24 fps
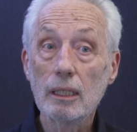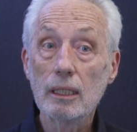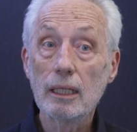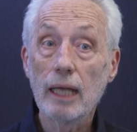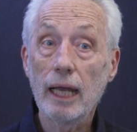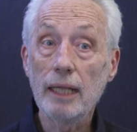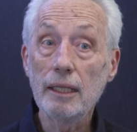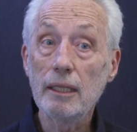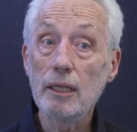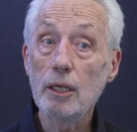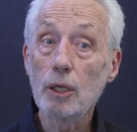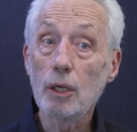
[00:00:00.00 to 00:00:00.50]

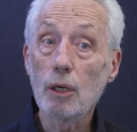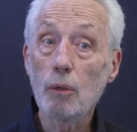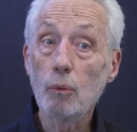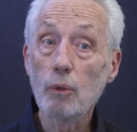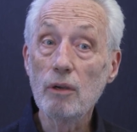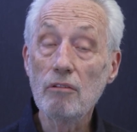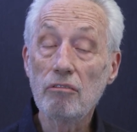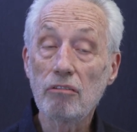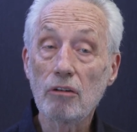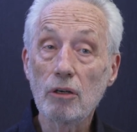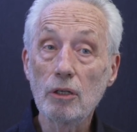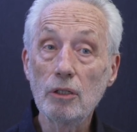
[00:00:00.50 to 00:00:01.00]
and they are
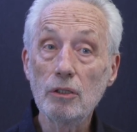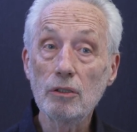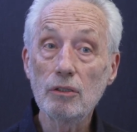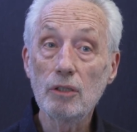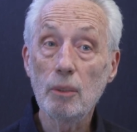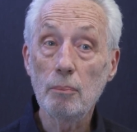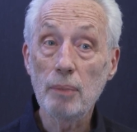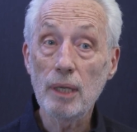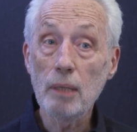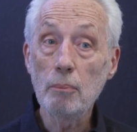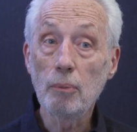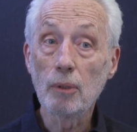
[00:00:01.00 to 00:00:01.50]
referred to,
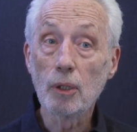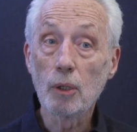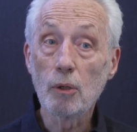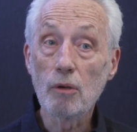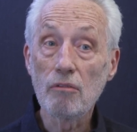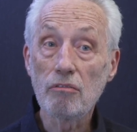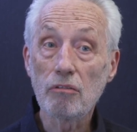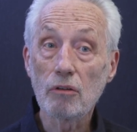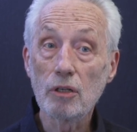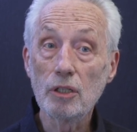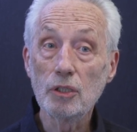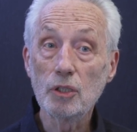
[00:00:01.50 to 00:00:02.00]
people are
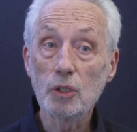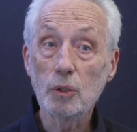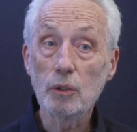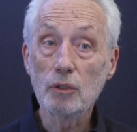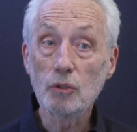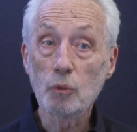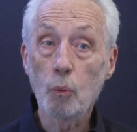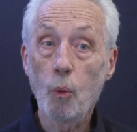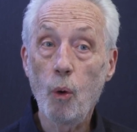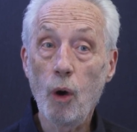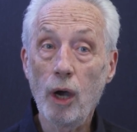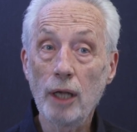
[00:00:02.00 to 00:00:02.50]
referred to as
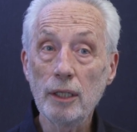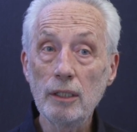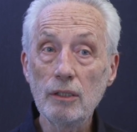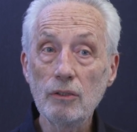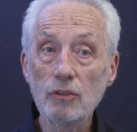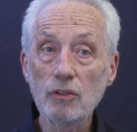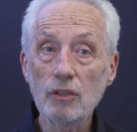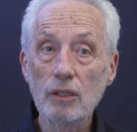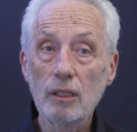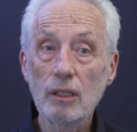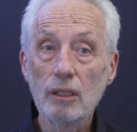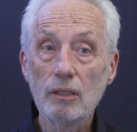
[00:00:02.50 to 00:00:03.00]

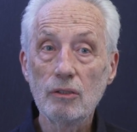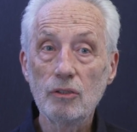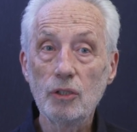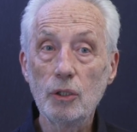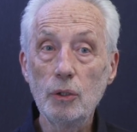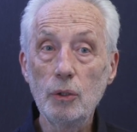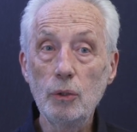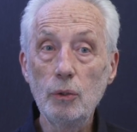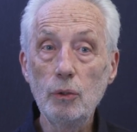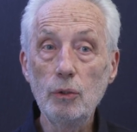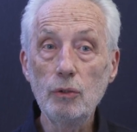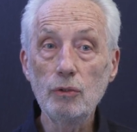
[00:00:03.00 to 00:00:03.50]
1s,
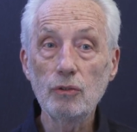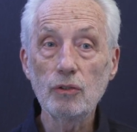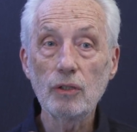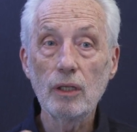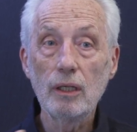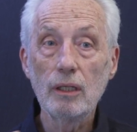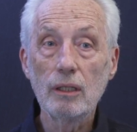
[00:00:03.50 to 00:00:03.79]
2s,